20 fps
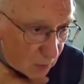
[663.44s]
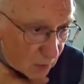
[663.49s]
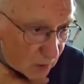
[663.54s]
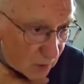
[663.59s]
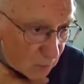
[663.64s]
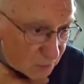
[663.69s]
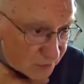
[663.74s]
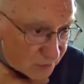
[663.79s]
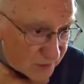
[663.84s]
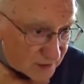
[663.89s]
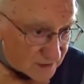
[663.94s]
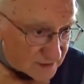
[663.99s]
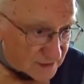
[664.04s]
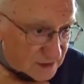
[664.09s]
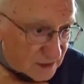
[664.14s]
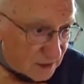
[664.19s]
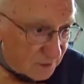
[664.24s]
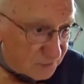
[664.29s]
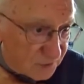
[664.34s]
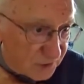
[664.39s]
this
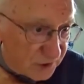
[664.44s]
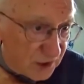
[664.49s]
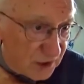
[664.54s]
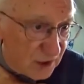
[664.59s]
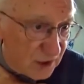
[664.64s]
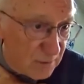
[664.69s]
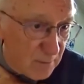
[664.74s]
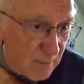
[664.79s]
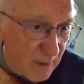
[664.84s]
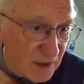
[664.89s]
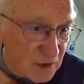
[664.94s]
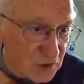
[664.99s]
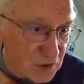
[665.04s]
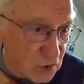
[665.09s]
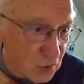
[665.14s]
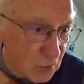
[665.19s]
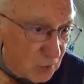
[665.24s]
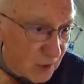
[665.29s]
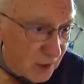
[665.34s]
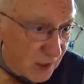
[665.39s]

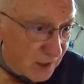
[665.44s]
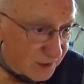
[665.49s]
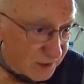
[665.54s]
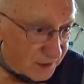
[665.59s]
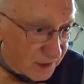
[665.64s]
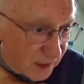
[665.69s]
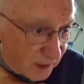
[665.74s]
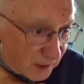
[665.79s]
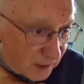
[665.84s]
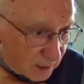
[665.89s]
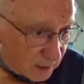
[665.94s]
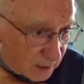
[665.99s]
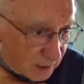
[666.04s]
three-dimensional thing.